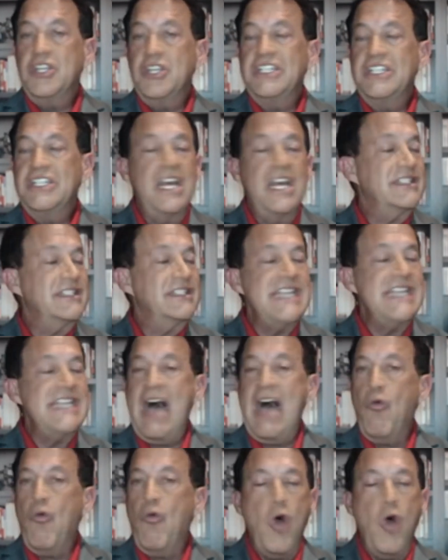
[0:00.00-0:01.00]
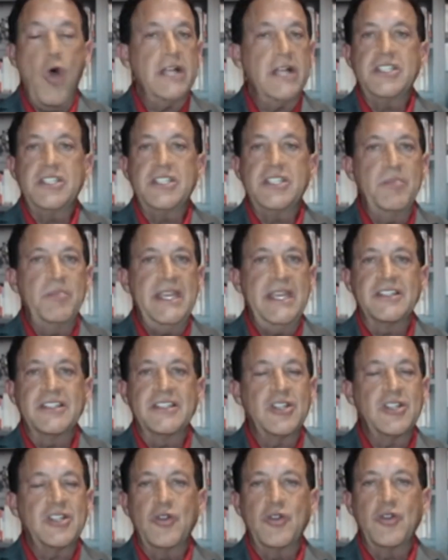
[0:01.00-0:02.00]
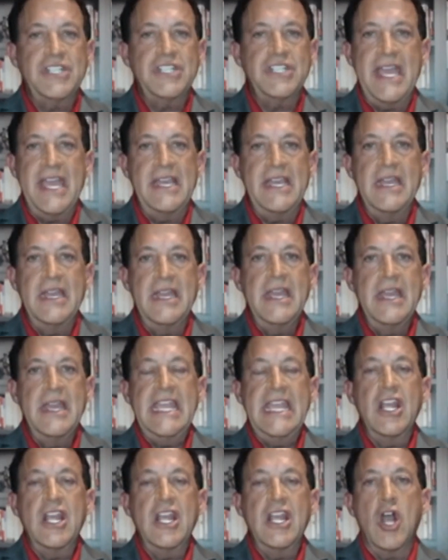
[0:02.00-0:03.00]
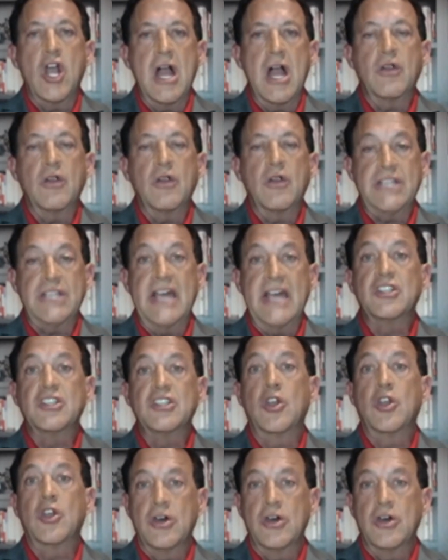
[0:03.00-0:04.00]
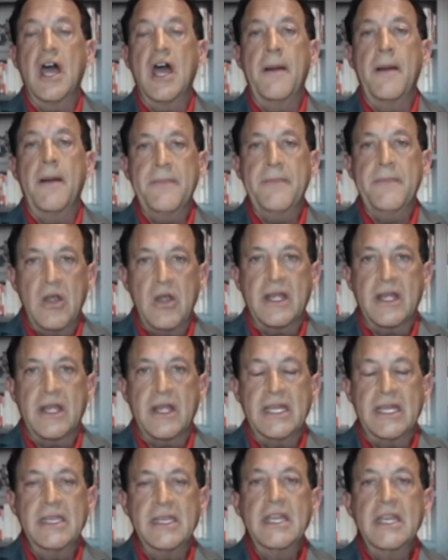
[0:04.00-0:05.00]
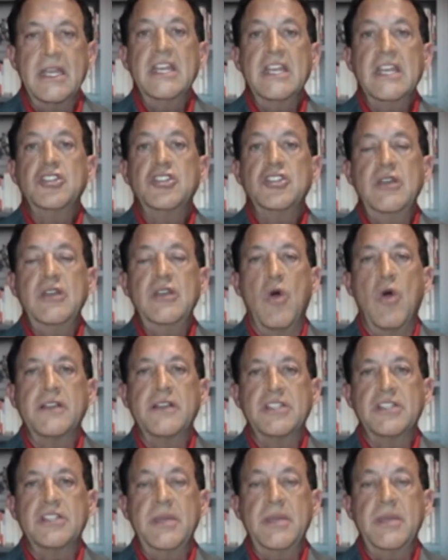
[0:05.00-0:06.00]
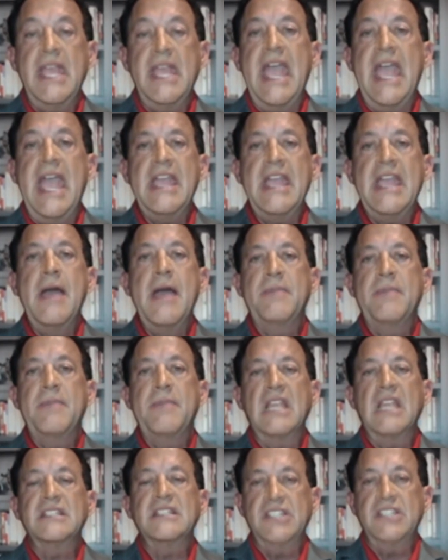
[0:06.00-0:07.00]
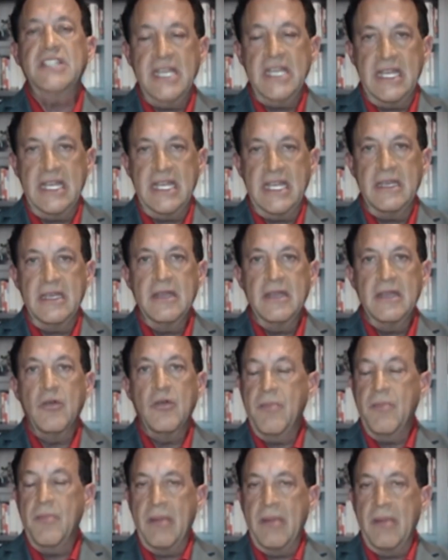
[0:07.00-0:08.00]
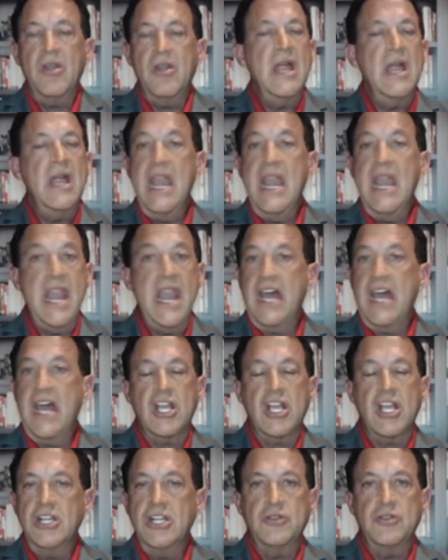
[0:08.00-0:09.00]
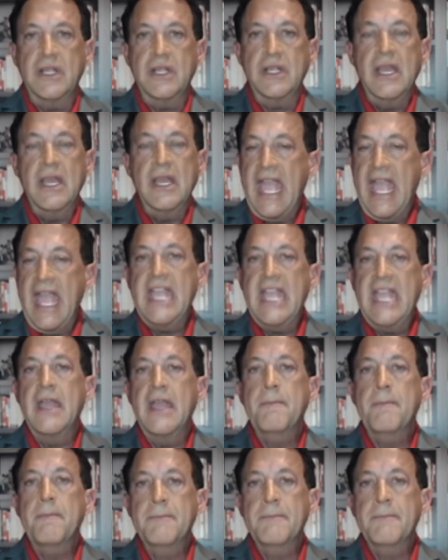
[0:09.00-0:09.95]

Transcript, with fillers: she does not want to be associated in Congress as a good American. Mm. She mm-hmm. wants to be a Palestinian. Remember, not a country, a